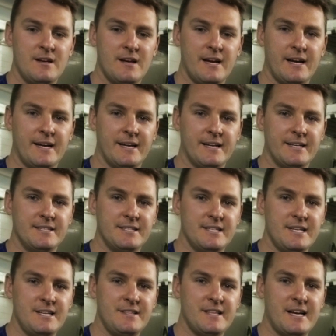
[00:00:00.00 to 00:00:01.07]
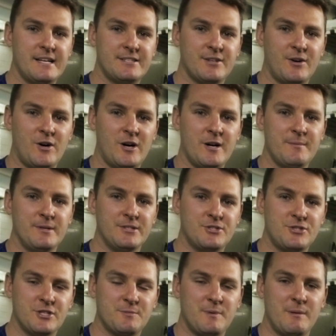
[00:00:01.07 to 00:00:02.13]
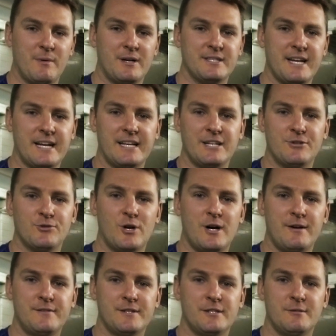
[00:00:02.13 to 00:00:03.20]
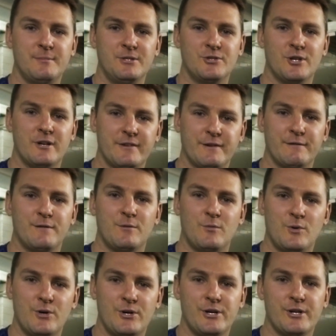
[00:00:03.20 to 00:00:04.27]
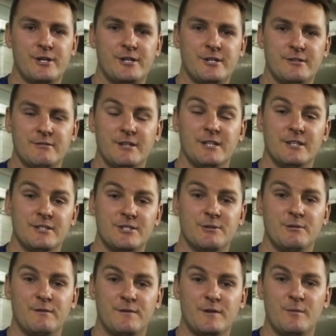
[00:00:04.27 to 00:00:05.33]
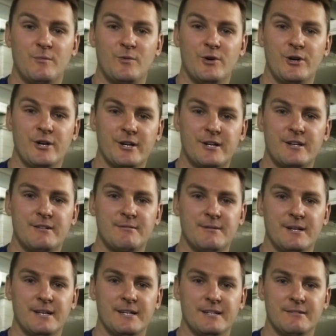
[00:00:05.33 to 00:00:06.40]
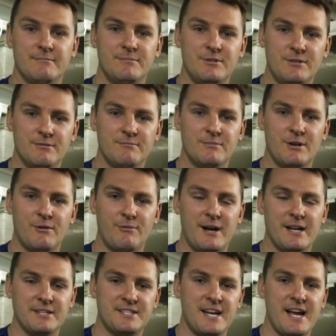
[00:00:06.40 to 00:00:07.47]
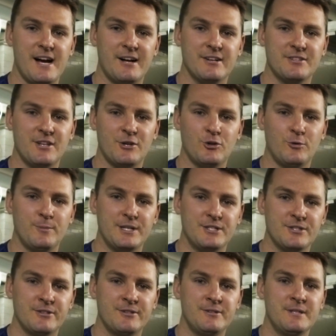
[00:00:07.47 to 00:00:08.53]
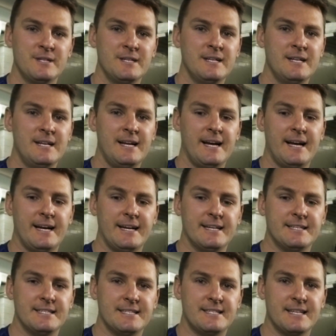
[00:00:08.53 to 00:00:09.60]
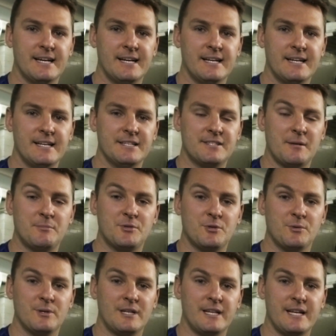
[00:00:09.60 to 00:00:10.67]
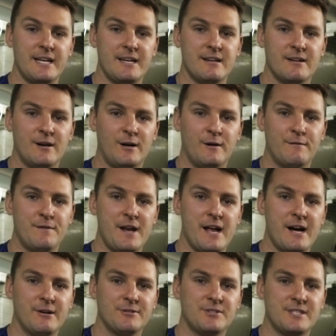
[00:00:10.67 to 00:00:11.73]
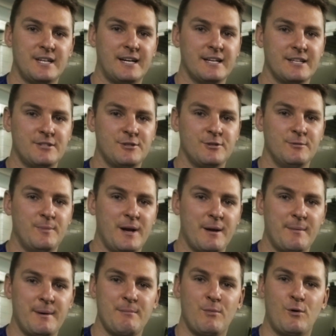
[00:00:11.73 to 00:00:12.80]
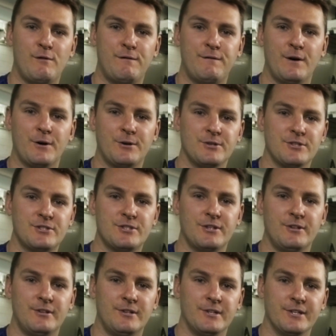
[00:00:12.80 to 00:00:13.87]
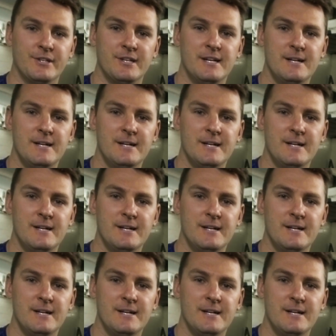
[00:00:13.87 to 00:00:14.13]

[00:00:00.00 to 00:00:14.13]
and in that time it's just been my daily driver. I've been driving it for work, to and from work, around town as I normally do, and subsequently I've now started to be a bit more focused on